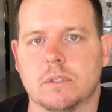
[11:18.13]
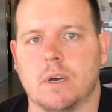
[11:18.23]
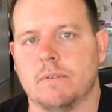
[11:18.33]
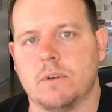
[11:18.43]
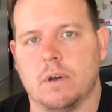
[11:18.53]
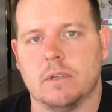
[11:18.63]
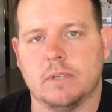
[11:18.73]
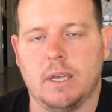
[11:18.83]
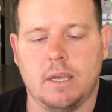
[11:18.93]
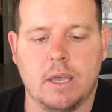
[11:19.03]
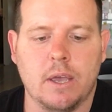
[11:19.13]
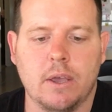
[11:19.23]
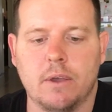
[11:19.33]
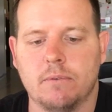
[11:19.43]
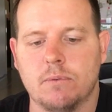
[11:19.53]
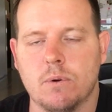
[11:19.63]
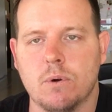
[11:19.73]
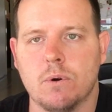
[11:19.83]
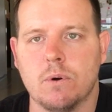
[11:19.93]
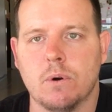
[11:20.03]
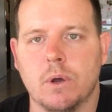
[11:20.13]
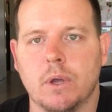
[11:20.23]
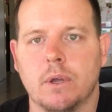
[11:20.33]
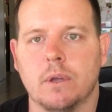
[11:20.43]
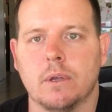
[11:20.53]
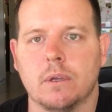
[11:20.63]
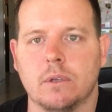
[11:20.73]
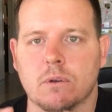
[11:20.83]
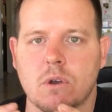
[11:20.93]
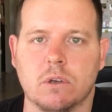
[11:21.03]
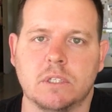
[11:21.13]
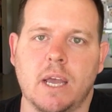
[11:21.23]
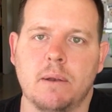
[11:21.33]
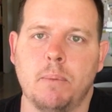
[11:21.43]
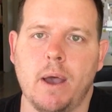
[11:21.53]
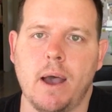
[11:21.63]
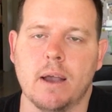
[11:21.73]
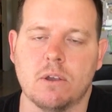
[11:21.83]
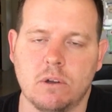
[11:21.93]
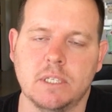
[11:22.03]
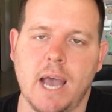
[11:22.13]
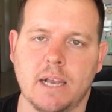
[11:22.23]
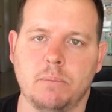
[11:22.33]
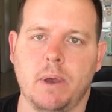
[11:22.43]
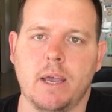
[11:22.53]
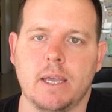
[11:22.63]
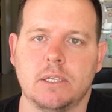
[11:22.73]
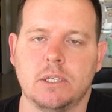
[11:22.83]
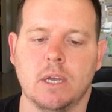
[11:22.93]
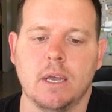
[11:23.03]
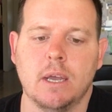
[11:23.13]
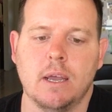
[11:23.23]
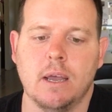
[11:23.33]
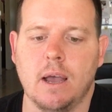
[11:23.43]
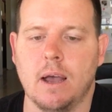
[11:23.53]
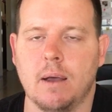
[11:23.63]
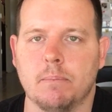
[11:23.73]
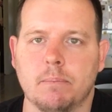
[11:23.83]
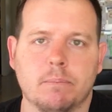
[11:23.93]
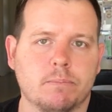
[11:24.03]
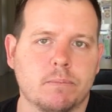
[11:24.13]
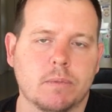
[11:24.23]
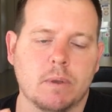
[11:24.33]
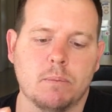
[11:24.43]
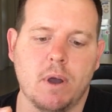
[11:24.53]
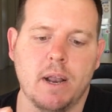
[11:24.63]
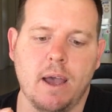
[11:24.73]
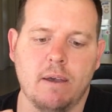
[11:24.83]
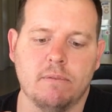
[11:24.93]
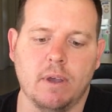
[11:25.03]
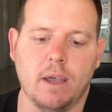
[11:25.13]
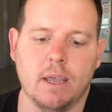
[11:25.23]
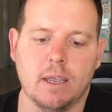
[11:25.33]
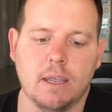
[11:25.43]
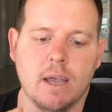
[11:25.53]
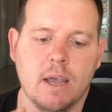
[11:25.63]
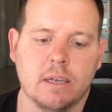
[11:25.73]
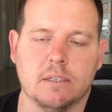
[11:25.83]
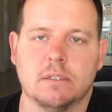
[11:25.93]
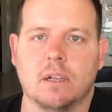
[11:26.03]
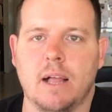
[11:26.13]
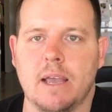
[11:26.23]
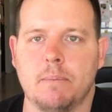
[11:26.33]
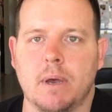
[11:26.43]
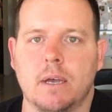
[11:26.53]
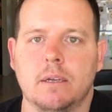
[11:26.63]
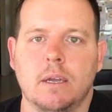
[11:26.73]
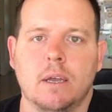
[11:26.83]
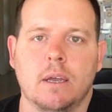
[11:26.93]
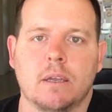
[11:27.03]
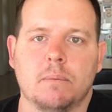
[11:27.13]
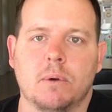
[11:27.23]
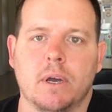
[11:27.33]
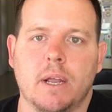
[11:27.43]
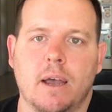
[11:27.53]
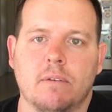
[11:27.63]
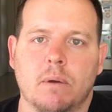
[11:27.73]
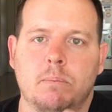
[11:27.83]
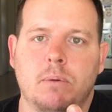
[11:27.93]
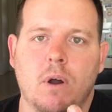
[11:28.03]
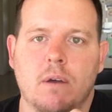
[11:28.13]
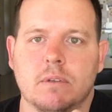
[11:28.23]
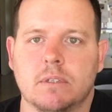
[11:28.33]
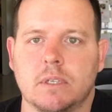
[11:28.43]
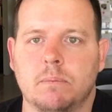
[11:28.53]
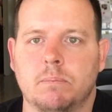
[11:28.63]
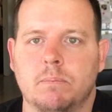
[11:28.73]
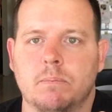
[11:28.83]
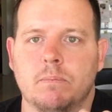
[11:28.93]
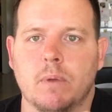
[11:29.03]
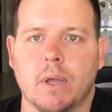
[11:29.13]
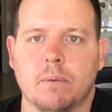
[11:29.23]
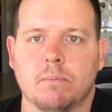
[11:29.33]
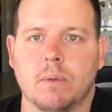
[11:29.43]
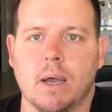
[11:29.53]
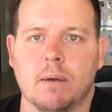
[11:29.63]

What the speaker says: So I've got, say, for your contact page, you might have a disclaimer, you might have privacy and